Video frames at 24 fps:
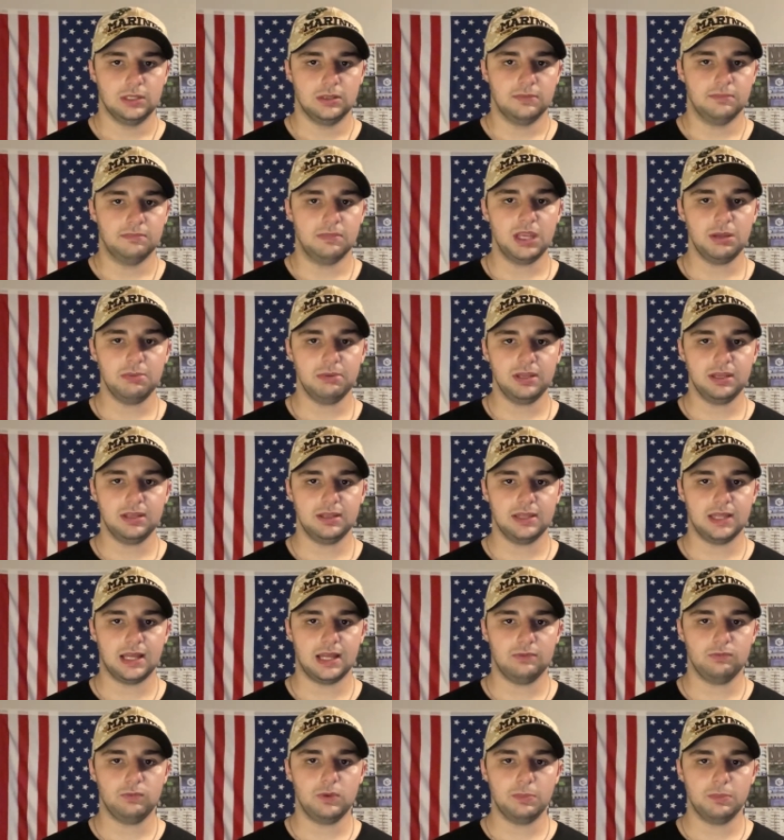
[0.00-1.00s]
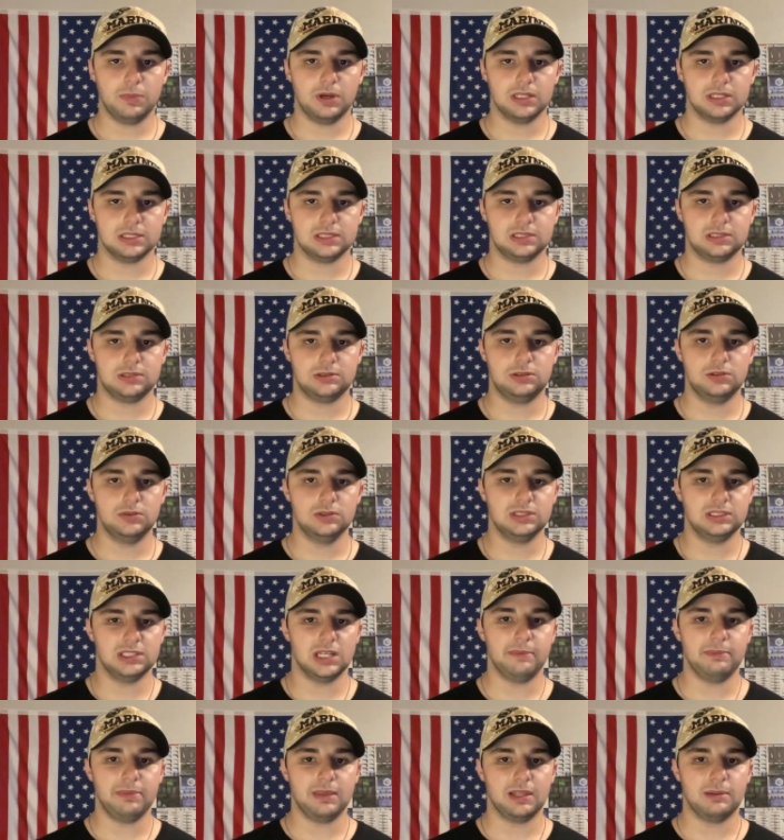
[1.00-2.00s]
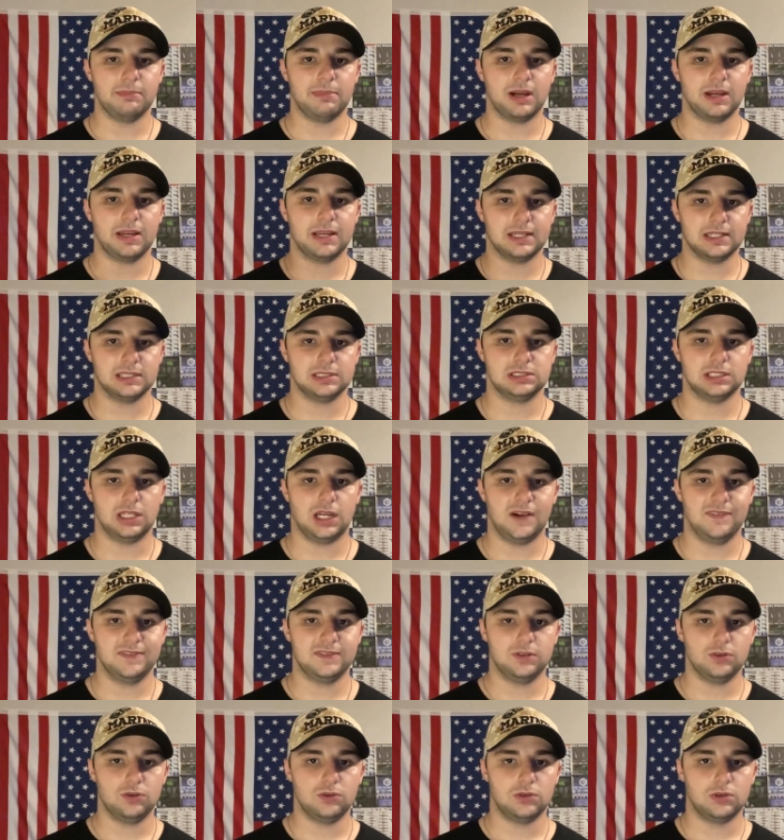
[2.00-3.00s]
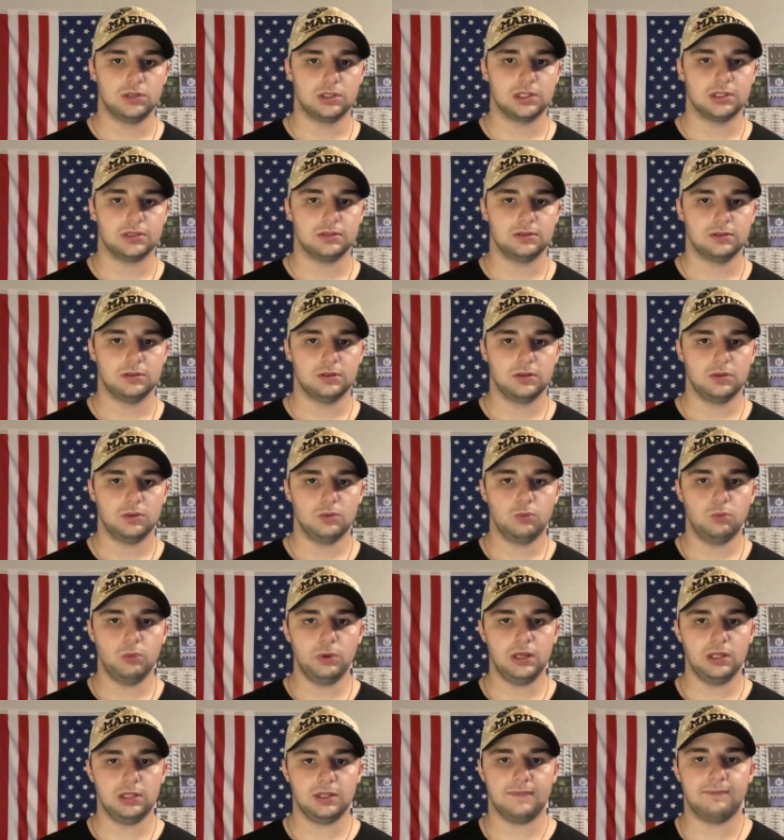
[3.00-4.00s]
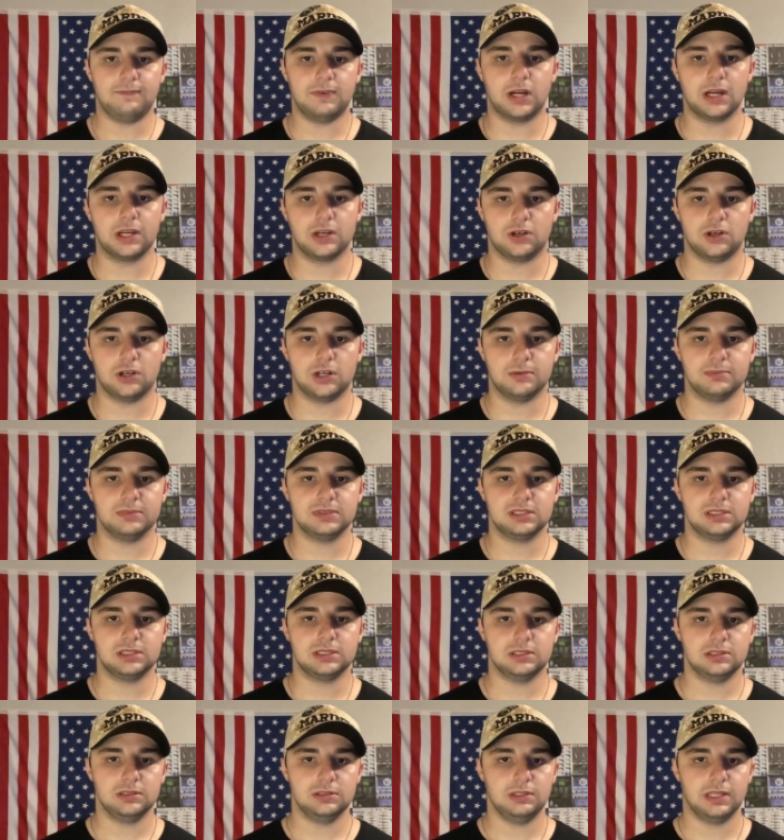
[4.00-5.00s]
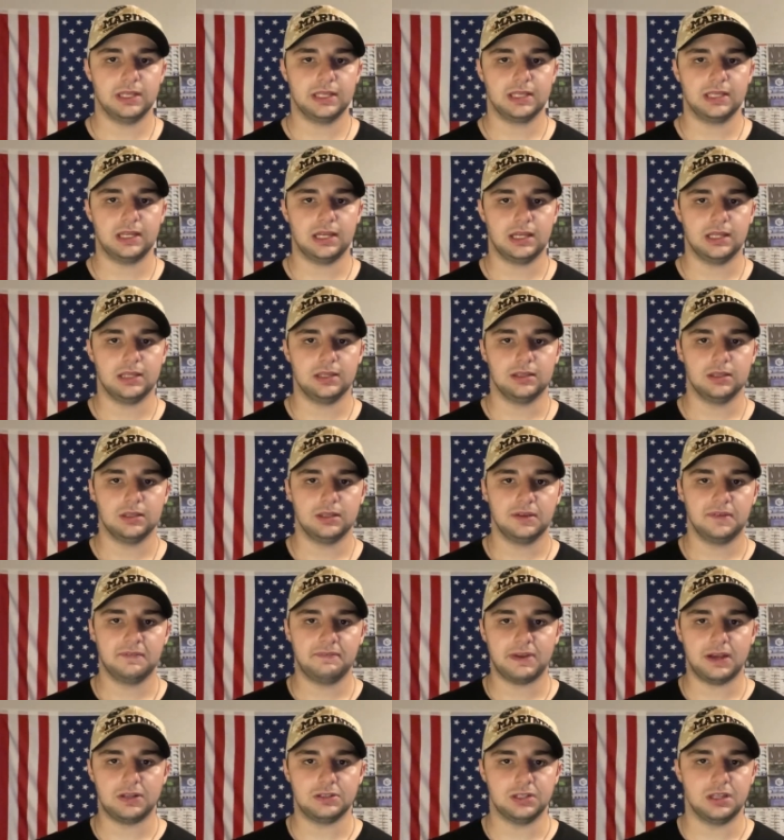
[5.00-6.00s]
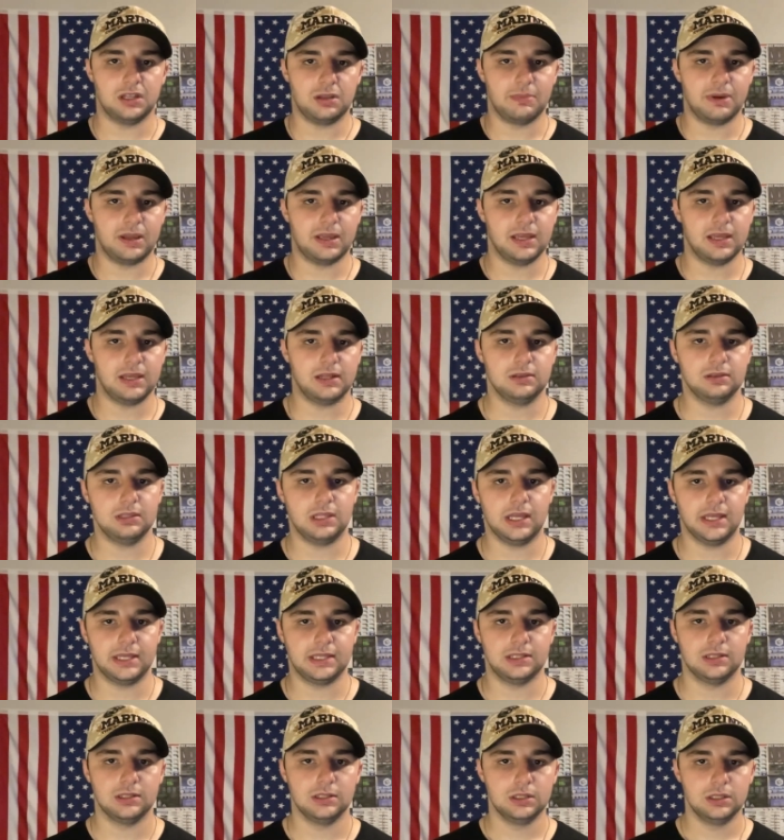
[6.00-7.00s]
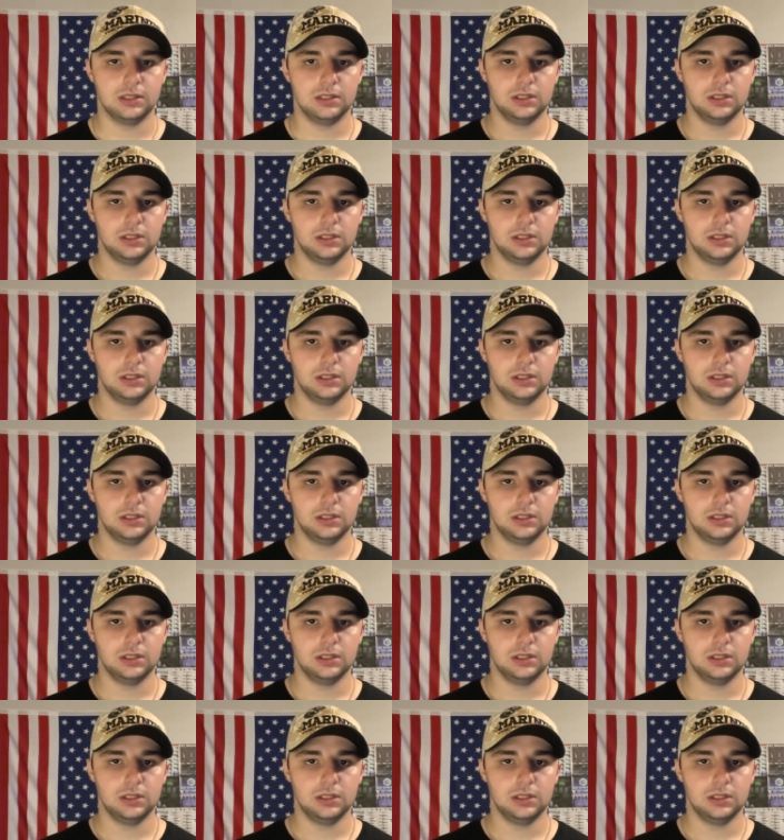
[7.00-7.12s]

maybe that we must do something about airsoft or real firearms, like I found it in my head, like